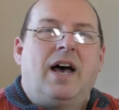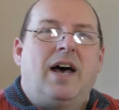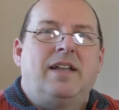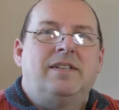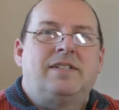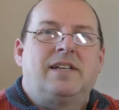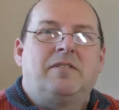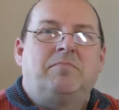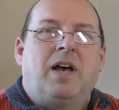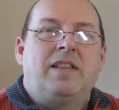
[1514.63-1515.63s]
And
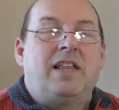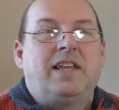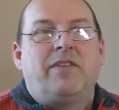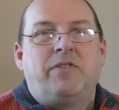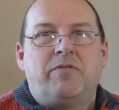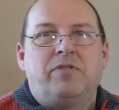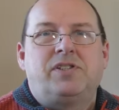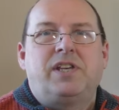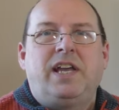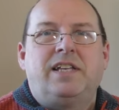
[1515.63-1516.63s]
then they give you a
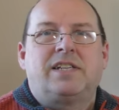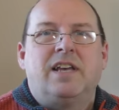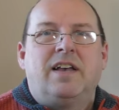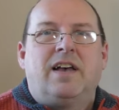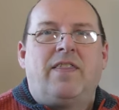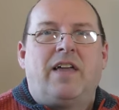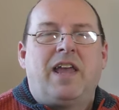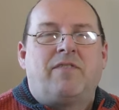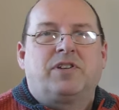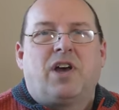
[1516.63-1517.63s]
receipt, and then
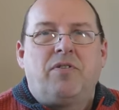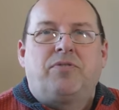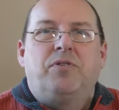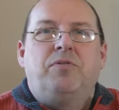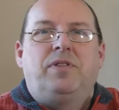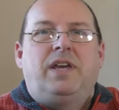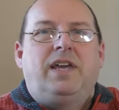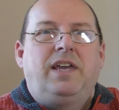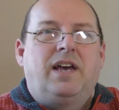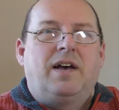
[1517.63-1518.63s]
you have to go through
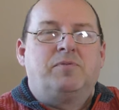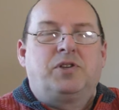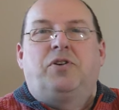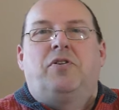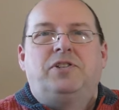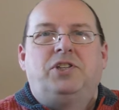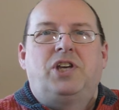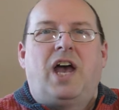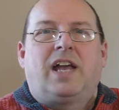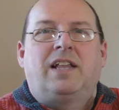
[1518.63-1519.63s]
the security
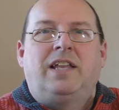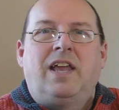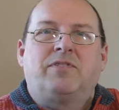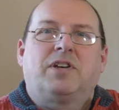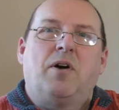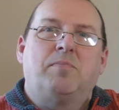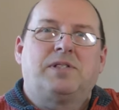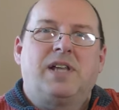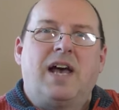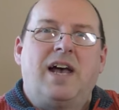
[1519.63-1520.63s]
check, and then you have to go
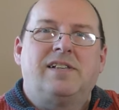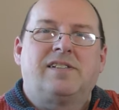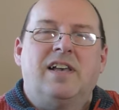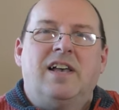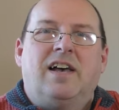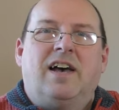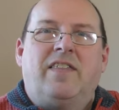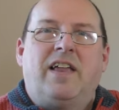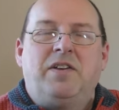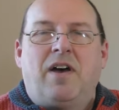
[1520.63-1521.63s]
upstairs,
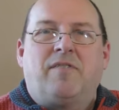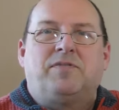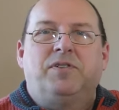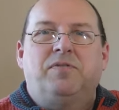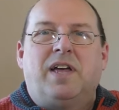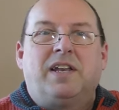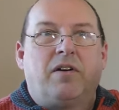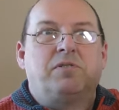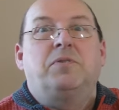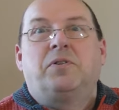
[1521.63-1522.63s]
and then you have to then
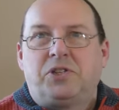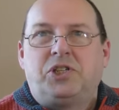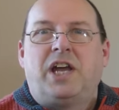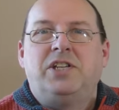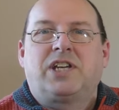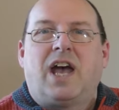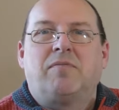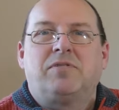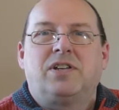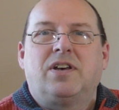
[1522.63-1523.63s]
go to another change
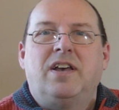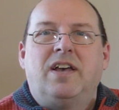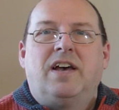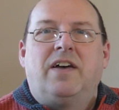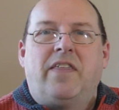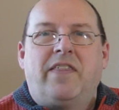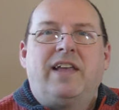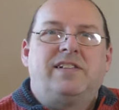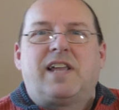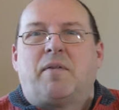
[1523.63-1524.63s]
counter, and then
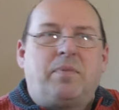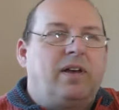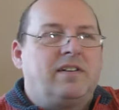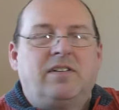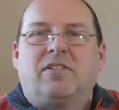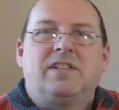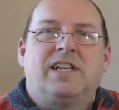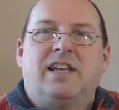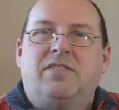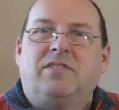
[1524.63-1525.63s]
they stamp it and look
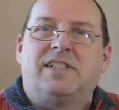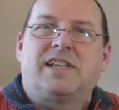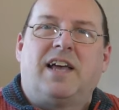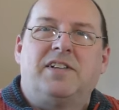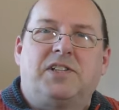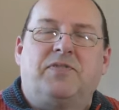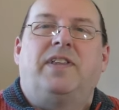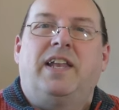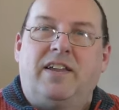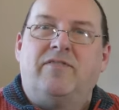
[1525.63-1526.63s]
at it and all this kind of stuff,
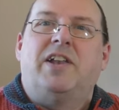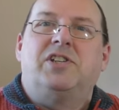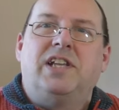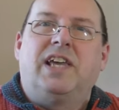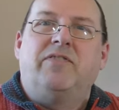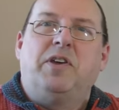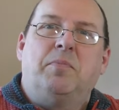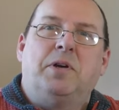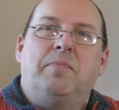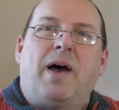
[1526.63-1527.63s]
and then eventually give you
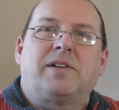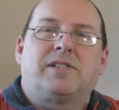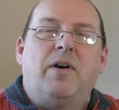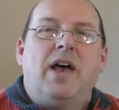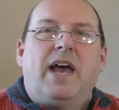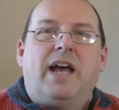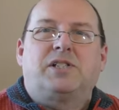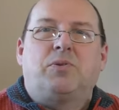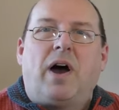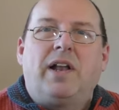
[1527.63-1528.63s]
your money back. So
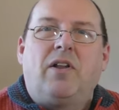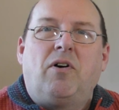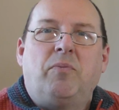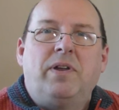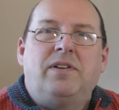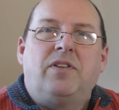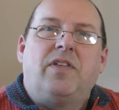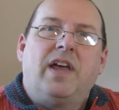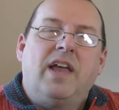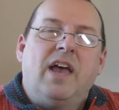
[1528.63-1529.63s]
it's quite a long-winded
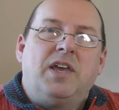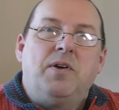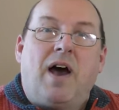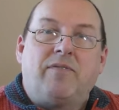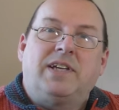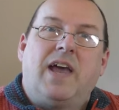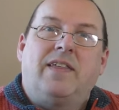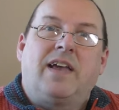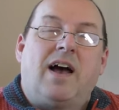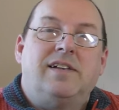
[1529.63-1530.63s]
thing. You have to
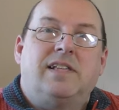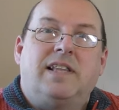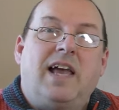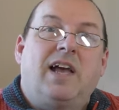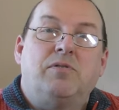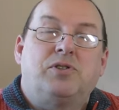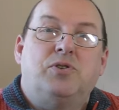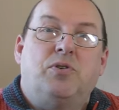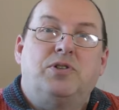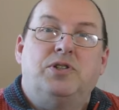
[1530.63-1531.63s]
get the guys at the Lego
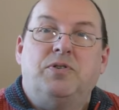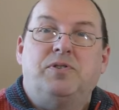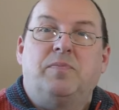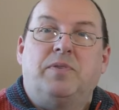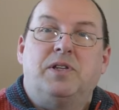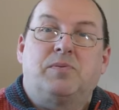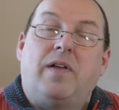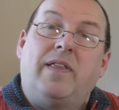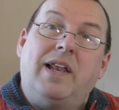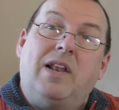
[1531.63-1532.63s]
store to do something as
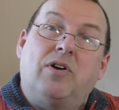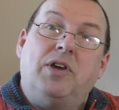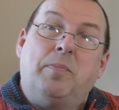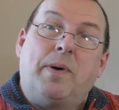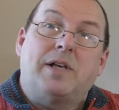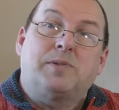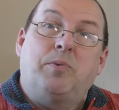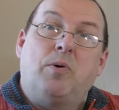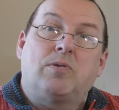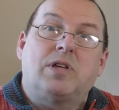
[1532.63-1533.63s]
well. They look at your
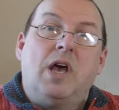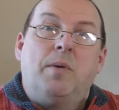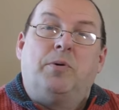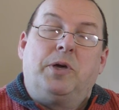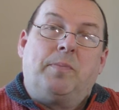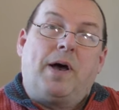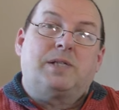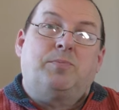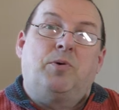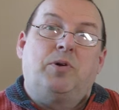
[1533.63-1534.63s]
passport, put your
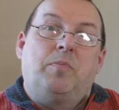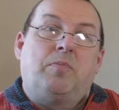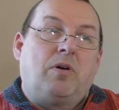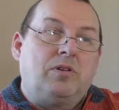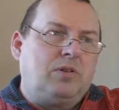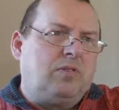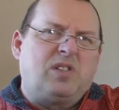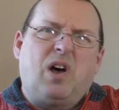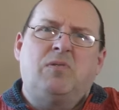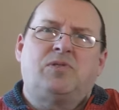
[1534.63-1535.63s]
passport number on, do
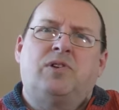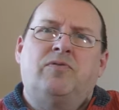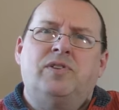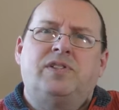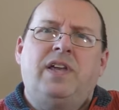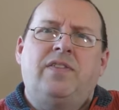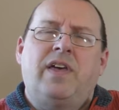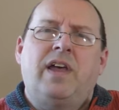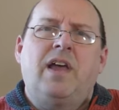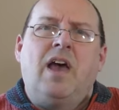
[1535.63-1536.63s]
this whole sort of receipt
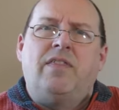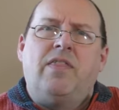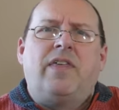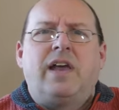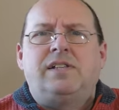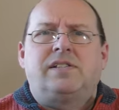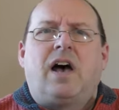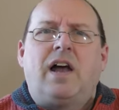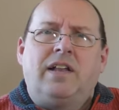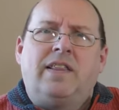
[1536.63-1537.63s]
thing that they
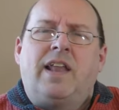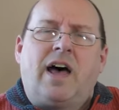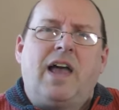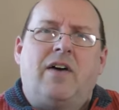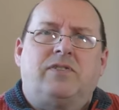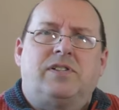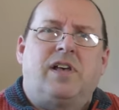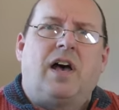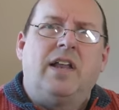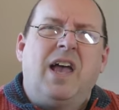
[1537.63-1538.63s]
sign, and then I have to
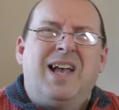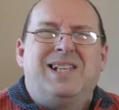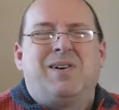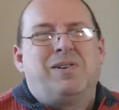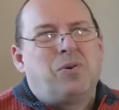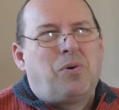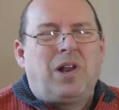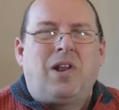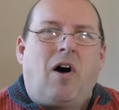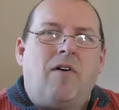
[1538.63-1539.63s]
sign. So it's
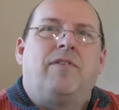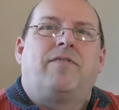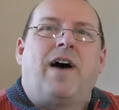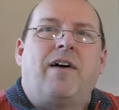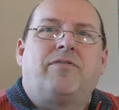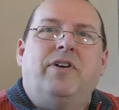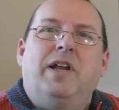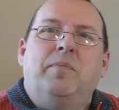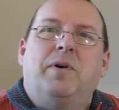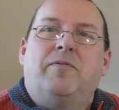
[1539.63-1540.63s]
all a lot of a faff,
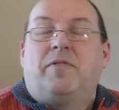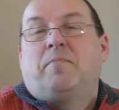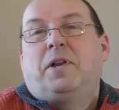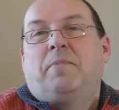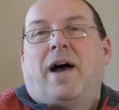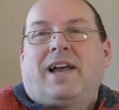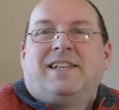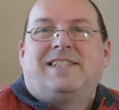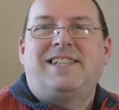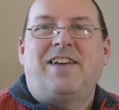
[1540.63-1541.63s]
really, but for money back
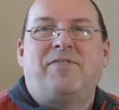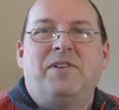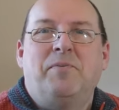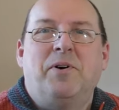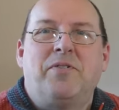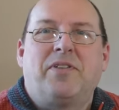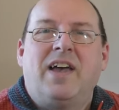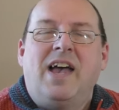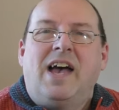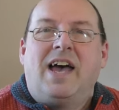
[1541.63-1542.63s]
it's definitely worth
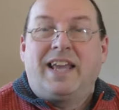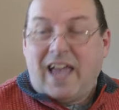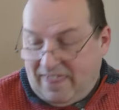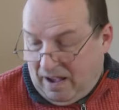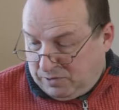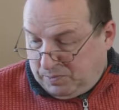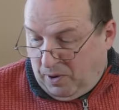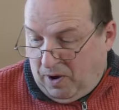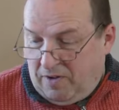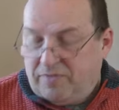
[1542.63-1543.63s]
it. And again, that was
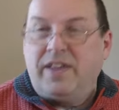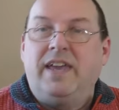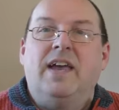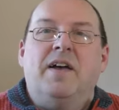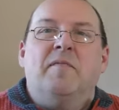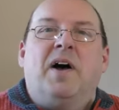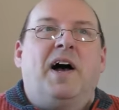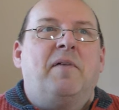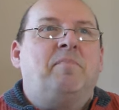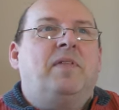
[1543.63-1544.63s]
part of the
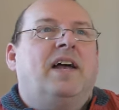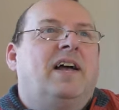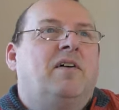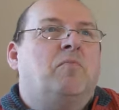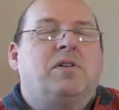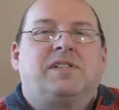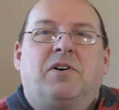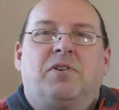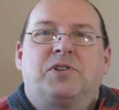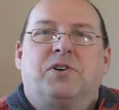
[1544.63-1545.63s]
once I
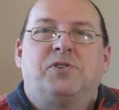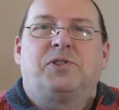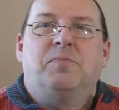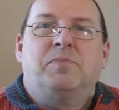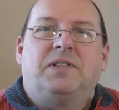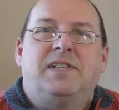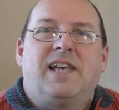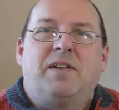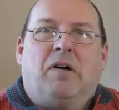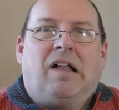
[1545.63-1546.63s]
got to customs and they
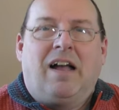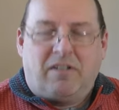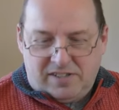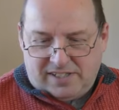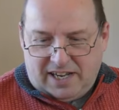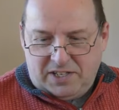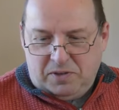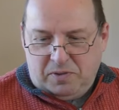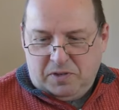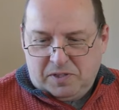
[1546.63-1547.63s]
said, well, hang on a second,
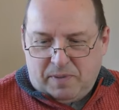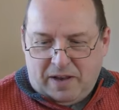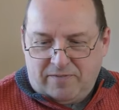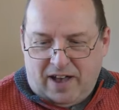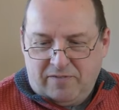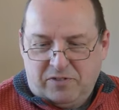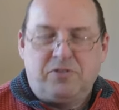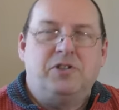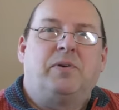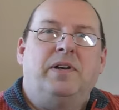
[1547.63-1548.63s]
you spent
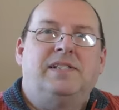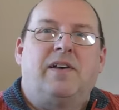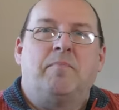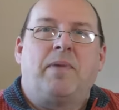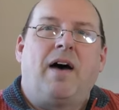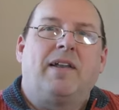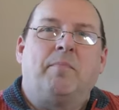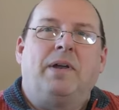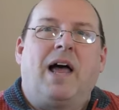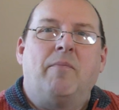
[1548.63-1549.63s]
£527,
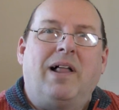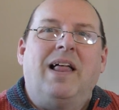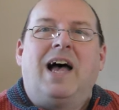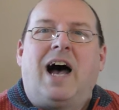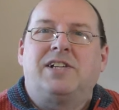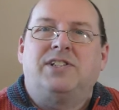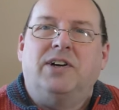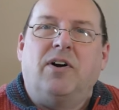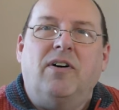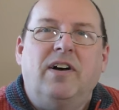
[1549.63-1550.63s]
I'd be like, well, actually
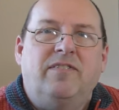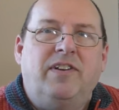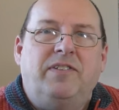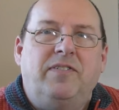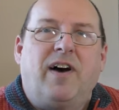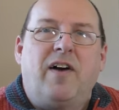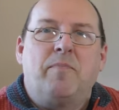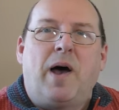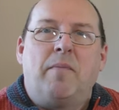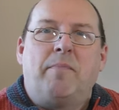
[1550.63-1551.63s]
I got
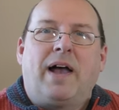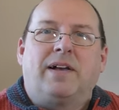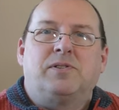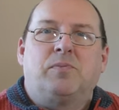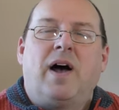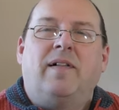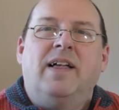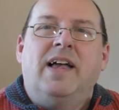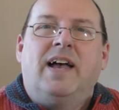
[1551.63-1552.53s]
£55 back as well.